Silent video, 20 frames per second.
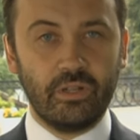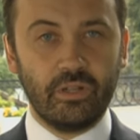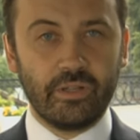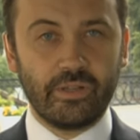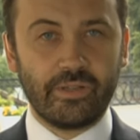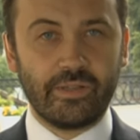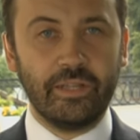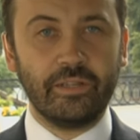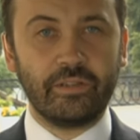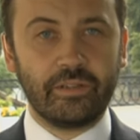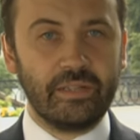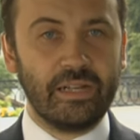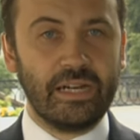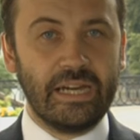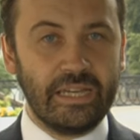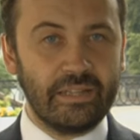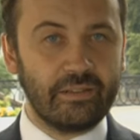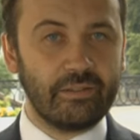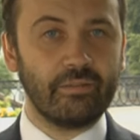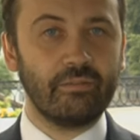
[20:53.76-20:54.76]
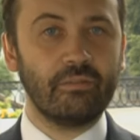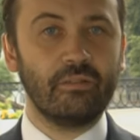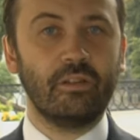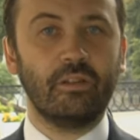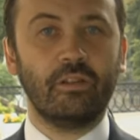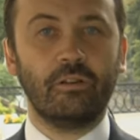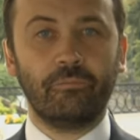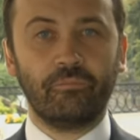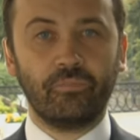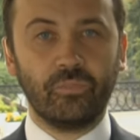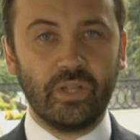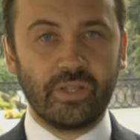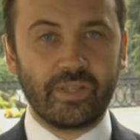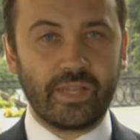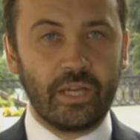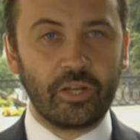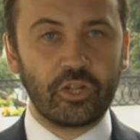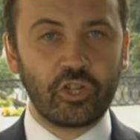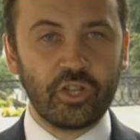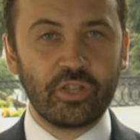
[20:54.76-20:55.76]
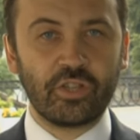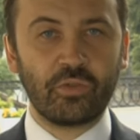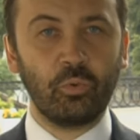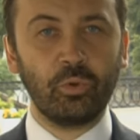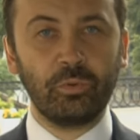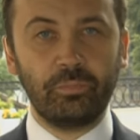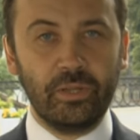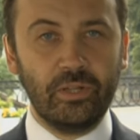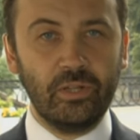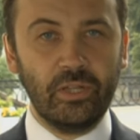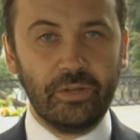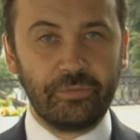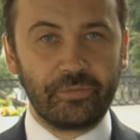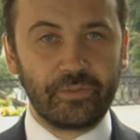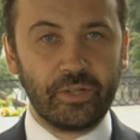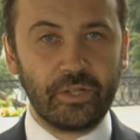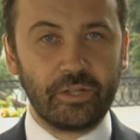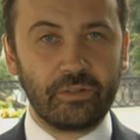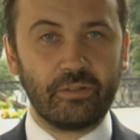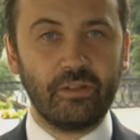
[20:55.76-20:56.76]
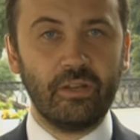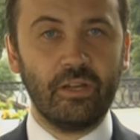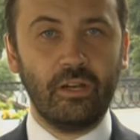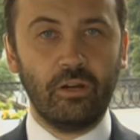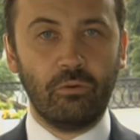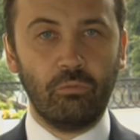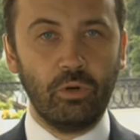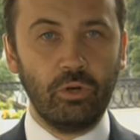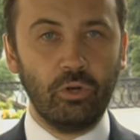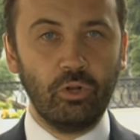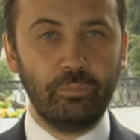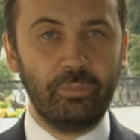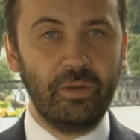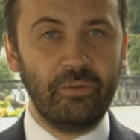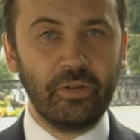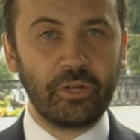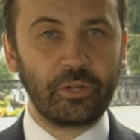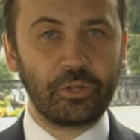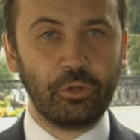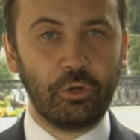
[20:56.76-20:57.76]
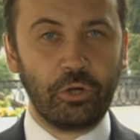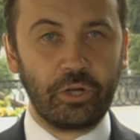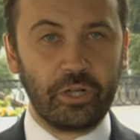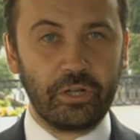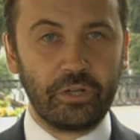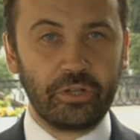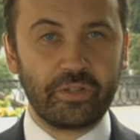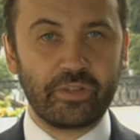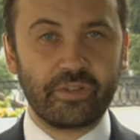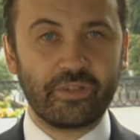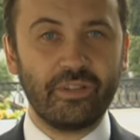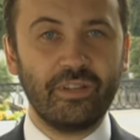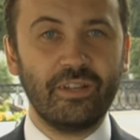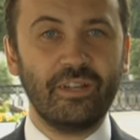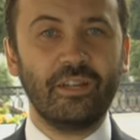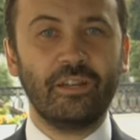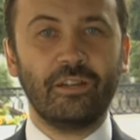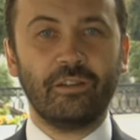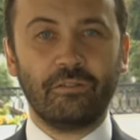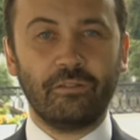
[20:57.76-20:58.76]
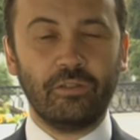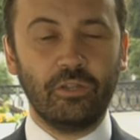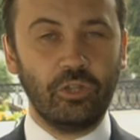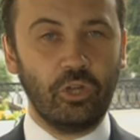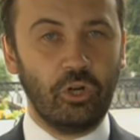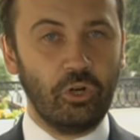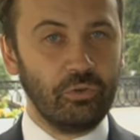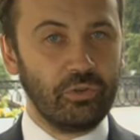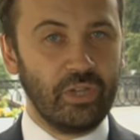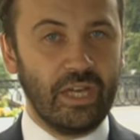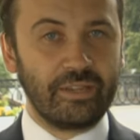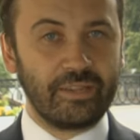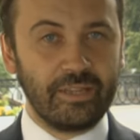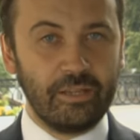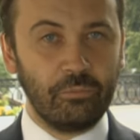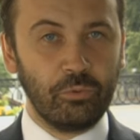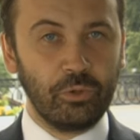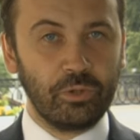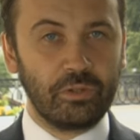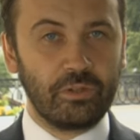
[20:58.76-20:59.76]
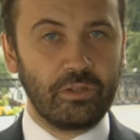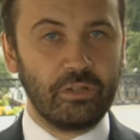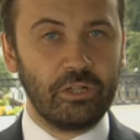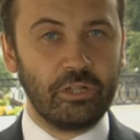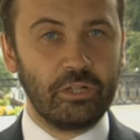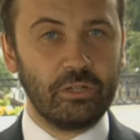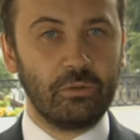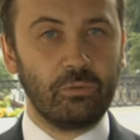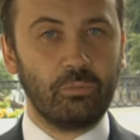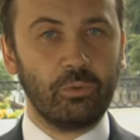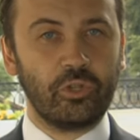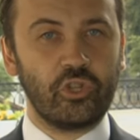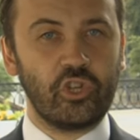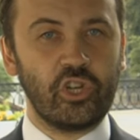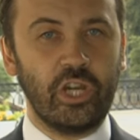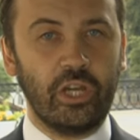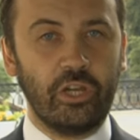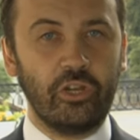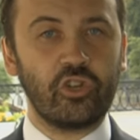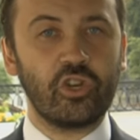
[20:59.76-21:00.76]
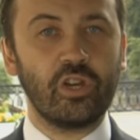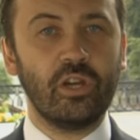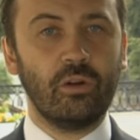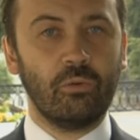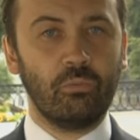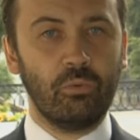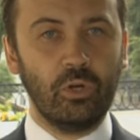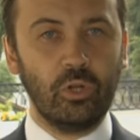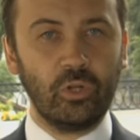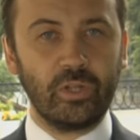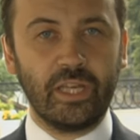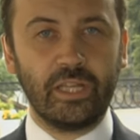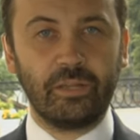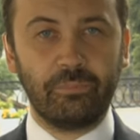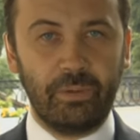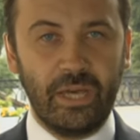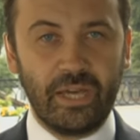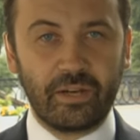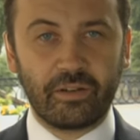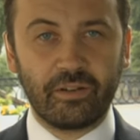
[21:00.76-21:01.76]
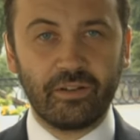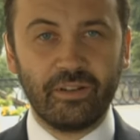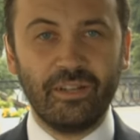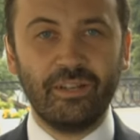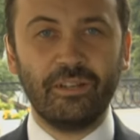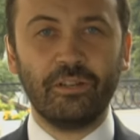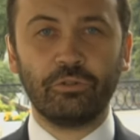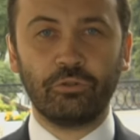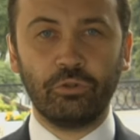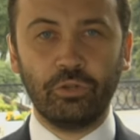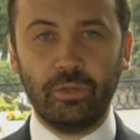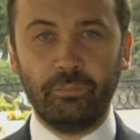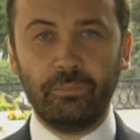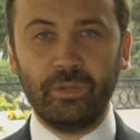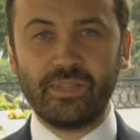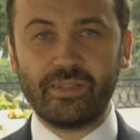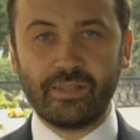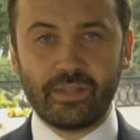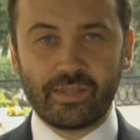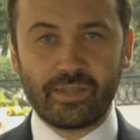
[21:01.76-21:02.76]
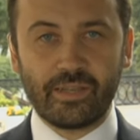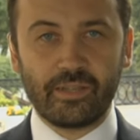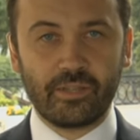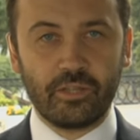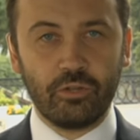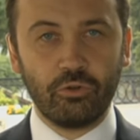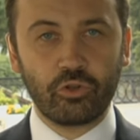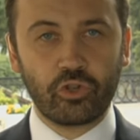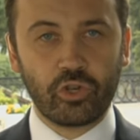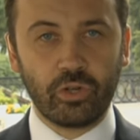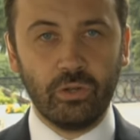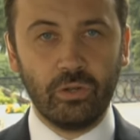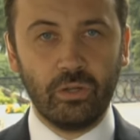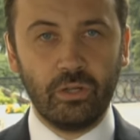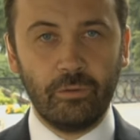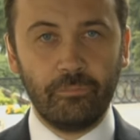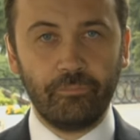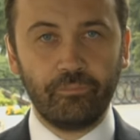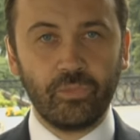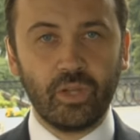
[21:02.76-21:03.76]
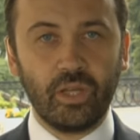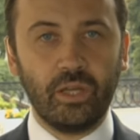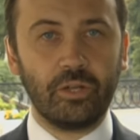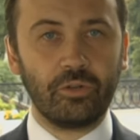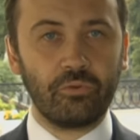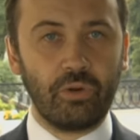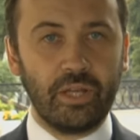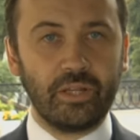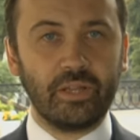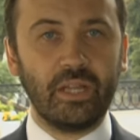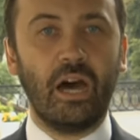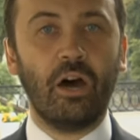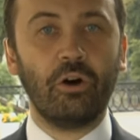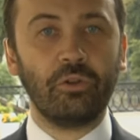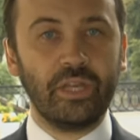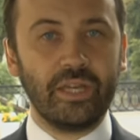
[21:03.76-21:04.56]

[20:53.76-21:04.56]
sit tight, the sanctions would be lifted, we will be victorious, you know, nothing would, uh, would change, we'll get back to the business as usual. And right now